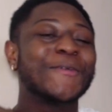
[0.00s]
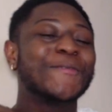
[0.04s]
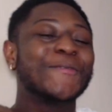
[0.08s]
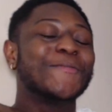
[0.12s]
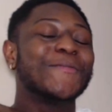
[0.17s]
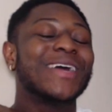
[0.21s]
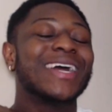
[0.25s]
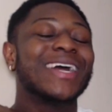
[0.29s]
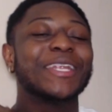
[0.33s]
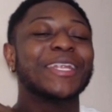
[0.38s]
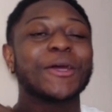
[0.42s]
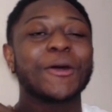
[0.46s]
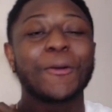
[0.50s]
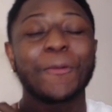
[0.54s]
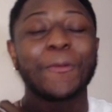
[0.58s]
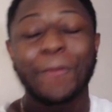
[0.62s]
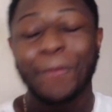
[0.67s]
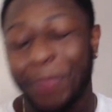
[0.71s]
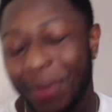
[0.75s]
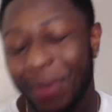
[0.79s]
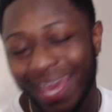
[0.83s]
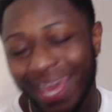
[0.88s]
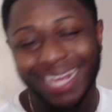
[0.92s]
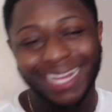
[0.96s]
Man, I'm
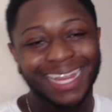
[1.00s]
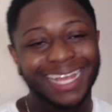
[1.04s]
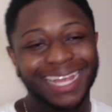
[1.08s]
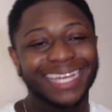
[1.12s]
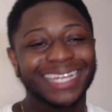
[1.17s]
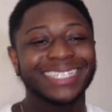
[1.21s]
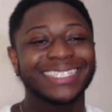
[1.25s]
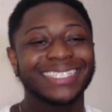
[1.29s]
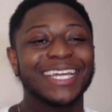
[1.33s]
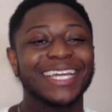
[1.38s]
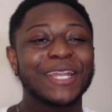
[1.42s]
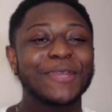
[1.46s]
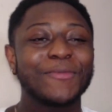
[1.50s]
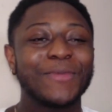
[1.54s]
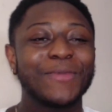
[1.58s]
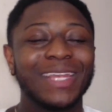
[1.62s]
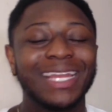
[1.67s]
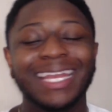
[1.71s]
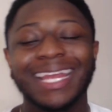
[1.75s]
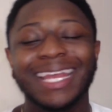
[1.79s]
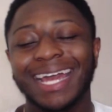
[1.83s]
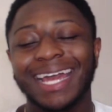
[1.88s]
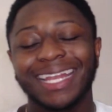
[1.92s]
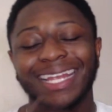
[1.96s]
back like a
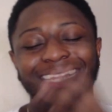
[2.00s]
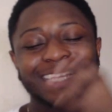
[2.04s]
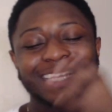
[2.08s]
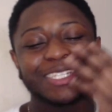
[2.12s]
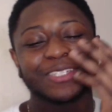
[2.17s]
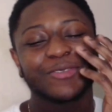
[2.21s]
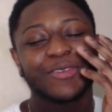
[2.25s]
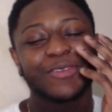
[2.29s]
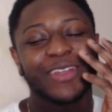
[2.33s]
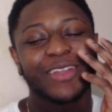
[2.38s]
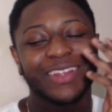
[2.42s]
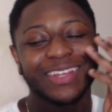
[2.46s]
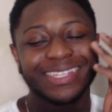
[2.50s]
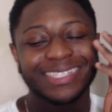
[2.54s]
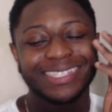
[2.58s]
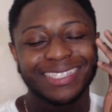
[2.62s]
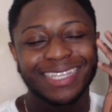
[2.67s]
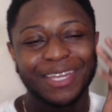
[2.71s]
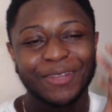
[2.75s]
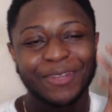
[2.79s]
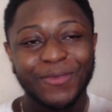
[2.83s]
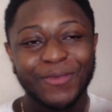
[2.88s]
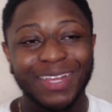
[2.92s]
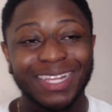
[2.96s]
deadbeat dad. I just found out his
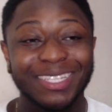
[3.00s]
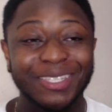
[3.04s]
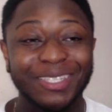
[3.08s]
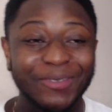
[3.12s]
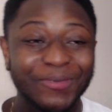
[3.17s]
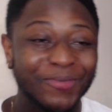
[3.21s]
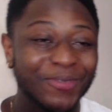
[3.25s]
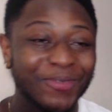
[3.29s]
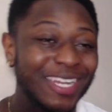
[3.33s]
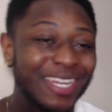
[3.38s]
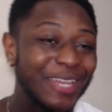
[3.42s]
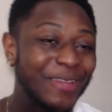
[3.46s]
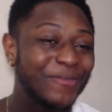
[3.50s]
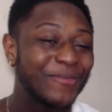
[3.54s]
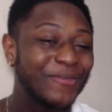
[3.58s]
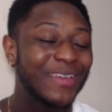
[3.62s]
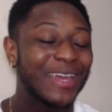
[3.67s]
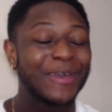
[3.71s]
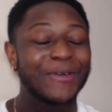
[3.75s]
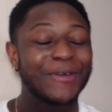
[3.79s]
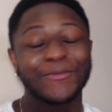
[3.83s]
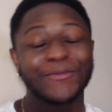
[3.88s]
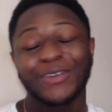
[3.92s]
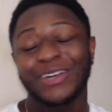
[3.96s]
kid made some money,
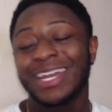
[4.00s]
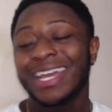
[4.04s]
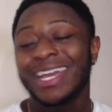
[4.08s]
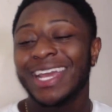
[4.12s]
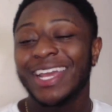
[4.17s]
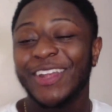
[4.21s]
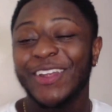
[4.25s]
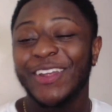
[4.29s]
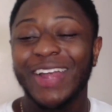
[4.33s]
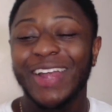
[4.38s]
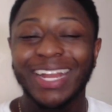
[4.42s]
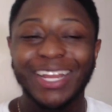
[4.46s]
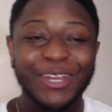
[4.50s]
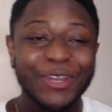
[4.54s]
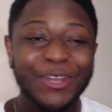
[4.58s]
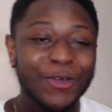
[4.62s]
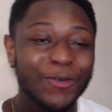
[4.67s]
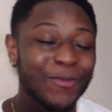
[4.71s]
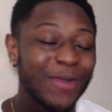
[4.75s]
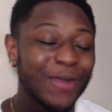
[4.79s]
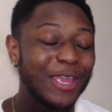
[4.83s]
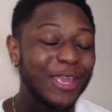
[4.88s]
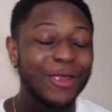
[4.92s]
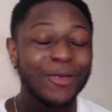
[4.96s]
man. But you already know,
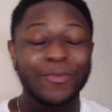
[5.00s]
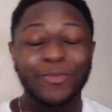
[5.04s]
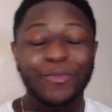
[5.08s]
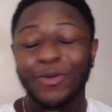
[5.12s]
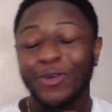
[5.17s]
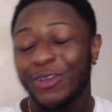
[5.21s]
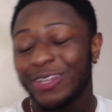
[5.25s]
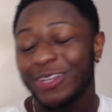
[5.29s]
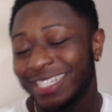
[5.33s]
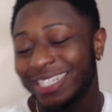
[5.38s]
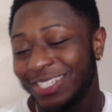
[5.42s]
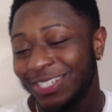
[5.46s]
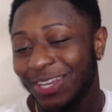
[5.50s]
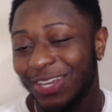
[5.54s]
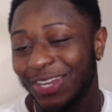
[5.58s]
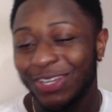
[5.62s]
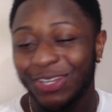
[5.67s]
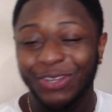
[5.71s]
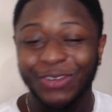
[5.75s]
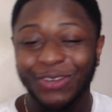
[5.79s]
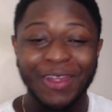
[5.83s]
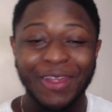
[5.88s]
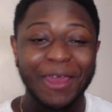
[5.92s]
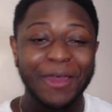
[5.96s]
man. Your boy's just on
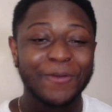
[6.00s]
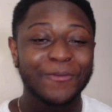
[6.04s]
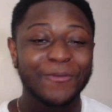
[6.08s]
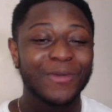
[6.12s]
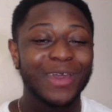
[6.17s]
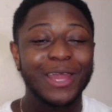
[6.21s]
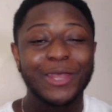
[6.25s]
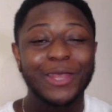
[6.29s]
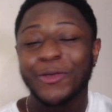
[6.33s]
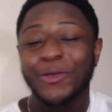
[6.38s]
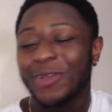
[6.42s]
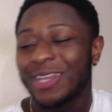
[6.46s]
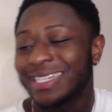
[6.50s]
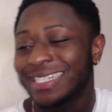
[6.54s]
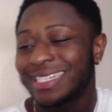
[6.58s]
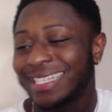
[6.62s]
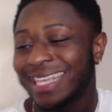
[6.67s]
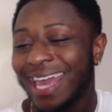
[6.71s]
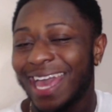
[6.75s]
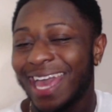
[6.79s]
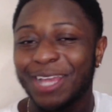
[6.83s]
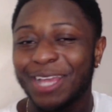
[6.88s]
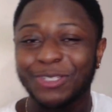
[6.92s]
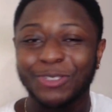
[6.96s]
the ground, man. I do his
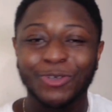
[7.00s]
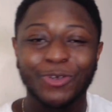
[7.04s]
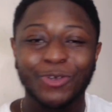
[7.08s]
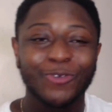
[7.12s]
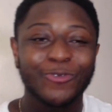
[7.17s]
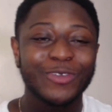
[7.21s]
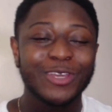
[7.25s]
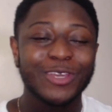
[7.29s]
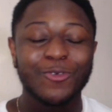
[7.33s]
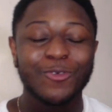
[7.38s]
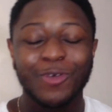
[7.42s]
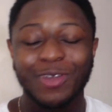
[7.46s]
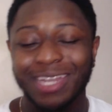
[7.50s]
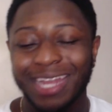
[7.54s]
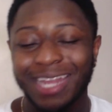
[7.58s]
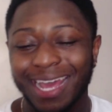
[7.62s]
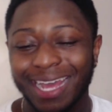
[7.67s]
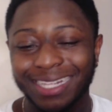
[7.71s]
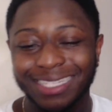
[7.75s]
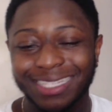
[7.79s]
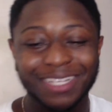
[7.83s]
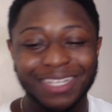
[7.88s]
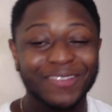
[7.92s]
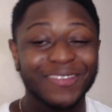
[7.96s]
casual real one
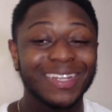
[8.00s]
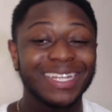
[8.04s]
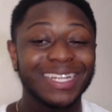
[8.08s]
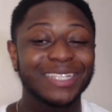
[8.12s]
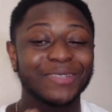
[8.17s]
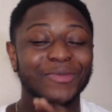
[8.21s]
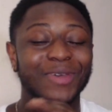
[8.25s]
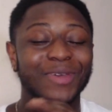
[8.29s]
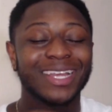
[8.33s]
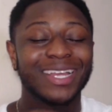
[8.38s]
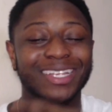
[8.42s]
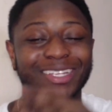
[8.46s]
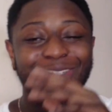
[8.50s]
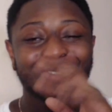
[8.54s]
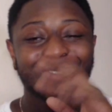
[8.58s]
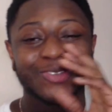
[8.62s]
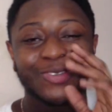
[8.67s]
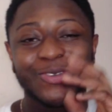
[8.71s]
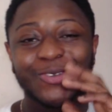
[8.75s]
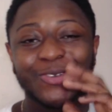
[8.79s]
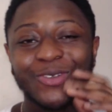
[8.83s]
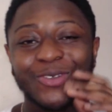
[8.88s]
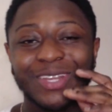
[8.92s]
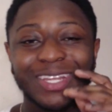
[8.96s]
activities, man. Just
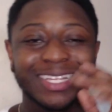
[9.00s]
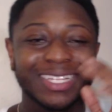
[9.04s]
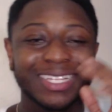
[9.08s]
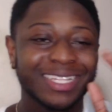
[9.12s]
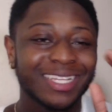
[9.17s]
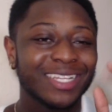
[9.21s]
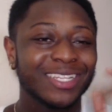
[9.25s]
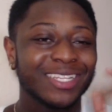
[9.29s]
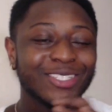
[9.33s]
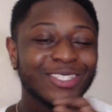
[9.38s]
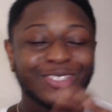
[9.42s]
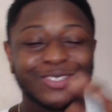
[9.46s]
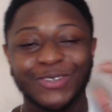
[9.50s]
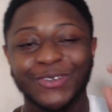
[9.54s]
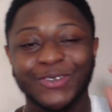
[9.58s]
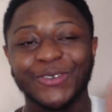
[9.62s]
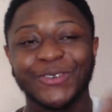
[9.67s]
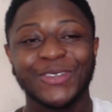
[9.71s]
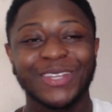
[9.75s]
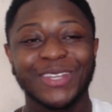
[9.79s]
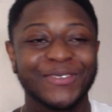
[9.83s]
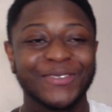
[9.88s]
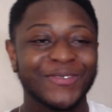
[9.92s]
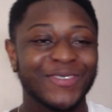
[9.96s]
scrolling,
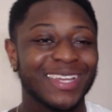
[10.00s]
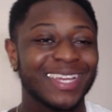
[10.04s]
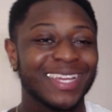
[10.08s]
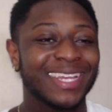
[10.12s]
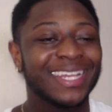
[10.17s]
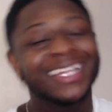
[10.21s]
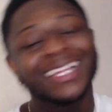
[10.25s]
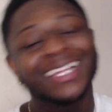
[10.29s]
man.